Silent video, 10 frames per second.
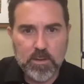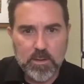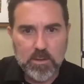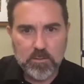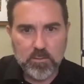
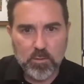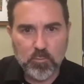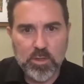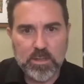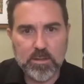
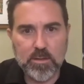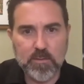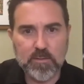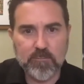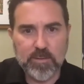what the
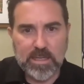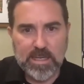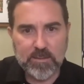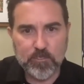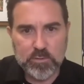different
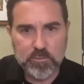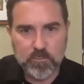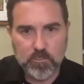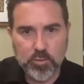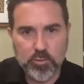languages
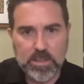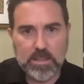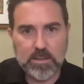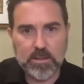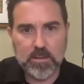were
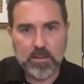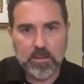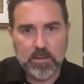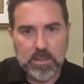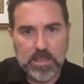in
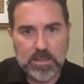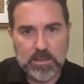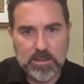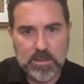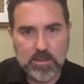
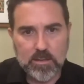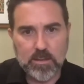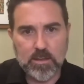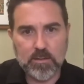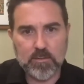India.
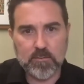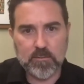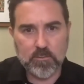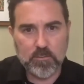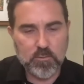And
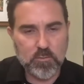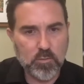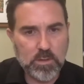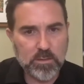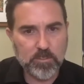so could you
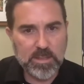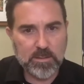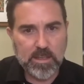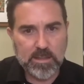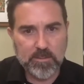talk a little bit
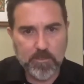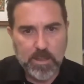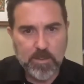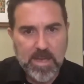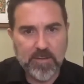
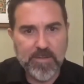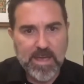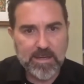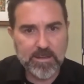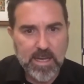about
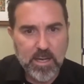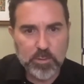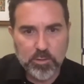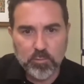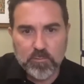that and how we
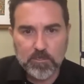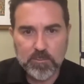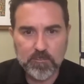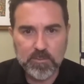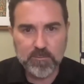know some
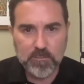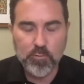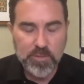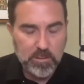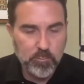of this or
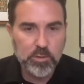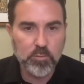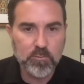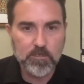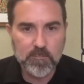think we know
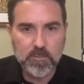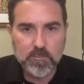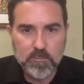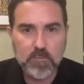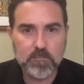some of this
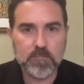stuff?